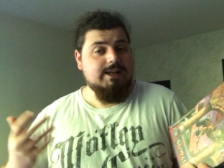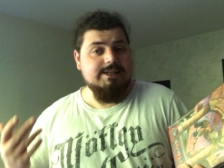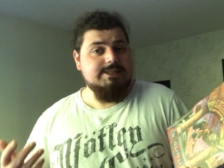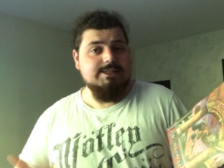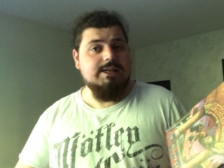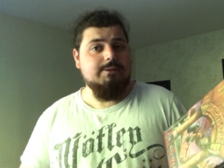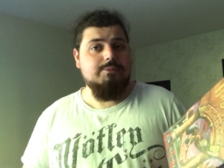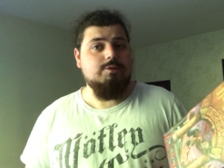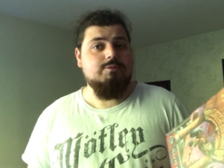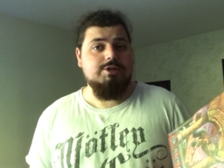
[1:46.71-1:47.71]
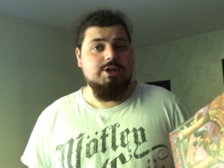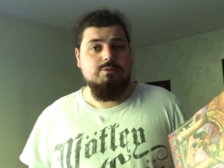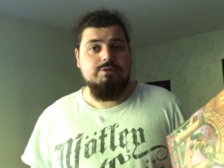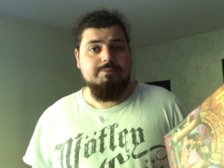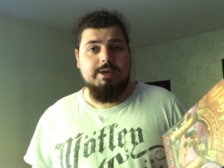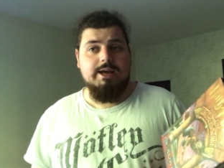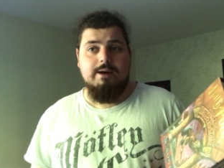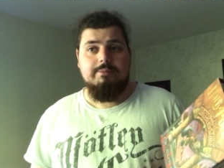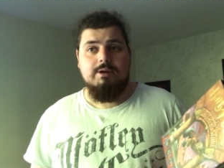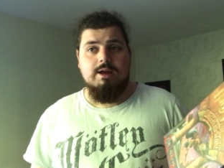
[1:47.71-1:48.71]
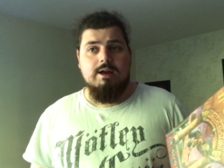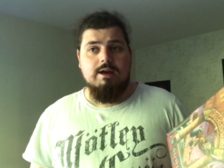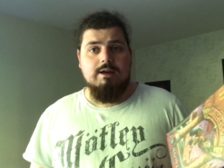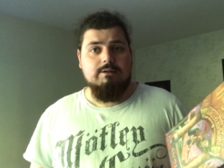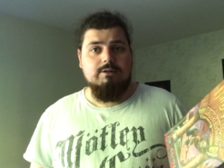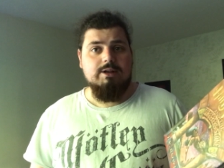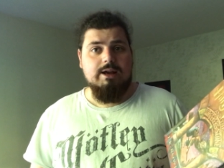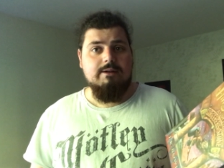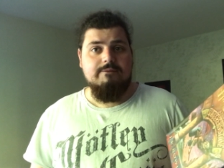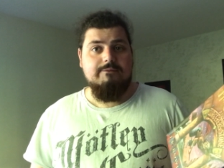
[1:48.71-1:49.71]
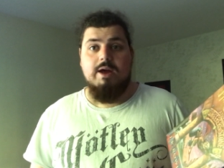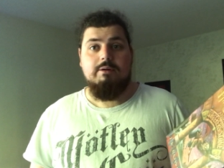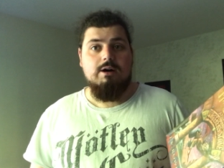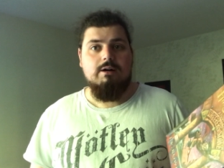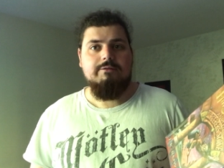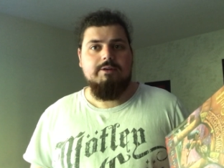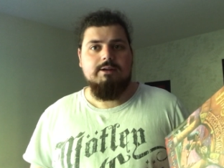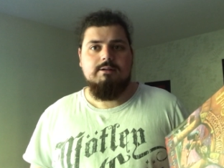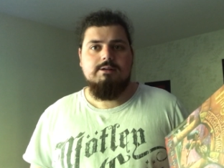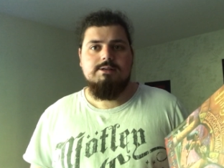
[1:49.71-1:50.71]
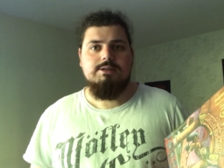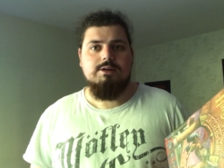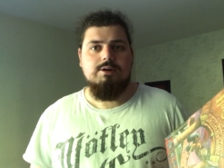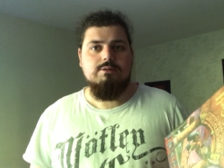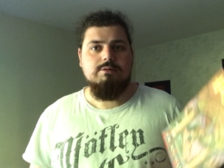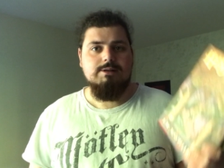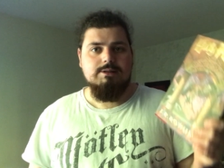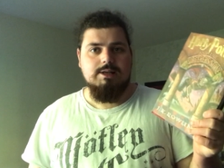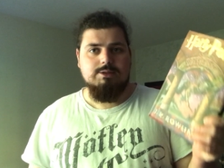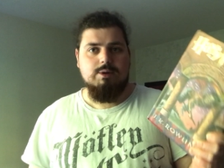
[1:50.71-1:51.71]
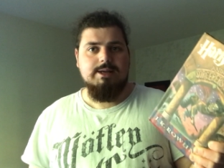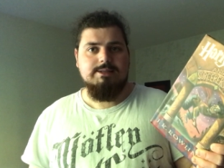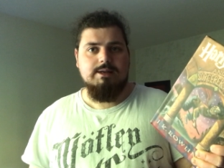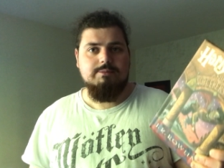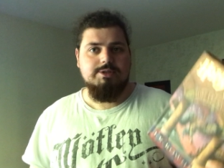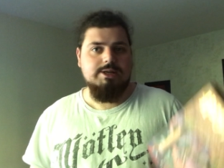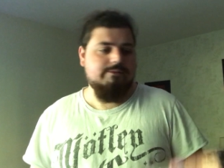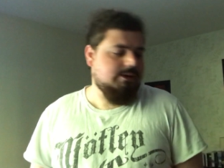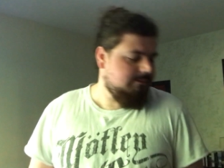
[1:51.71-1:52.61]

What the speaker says: This is not a book which I would pick up like very often. So that's why it's number seven.